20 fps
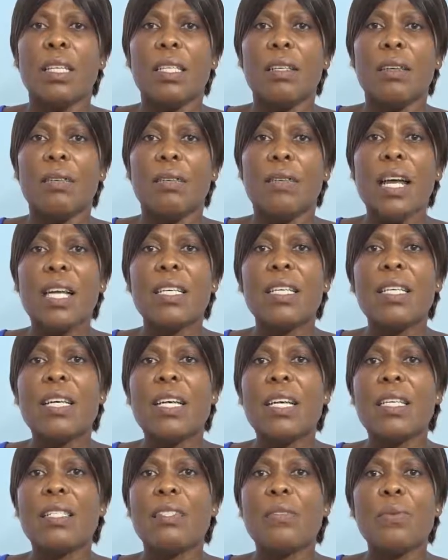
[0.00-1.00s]

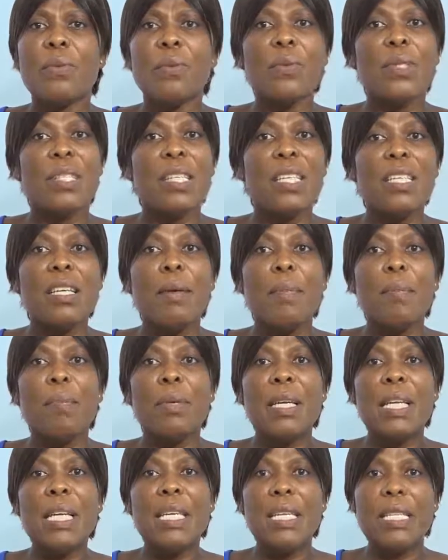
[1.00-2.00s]
Redness, oozing, and
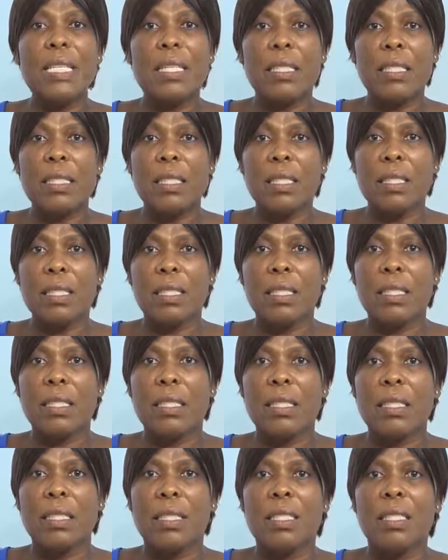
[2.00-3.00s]
bleeding.
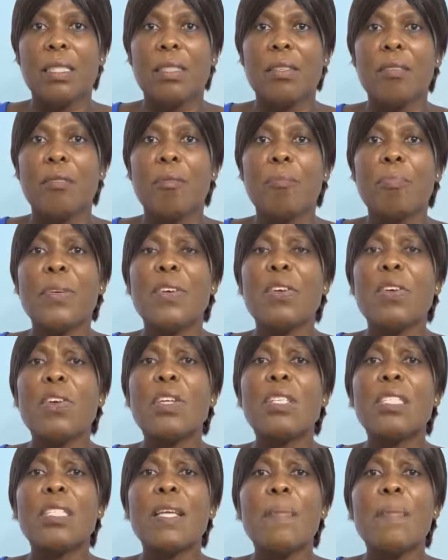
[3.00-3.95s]
Because the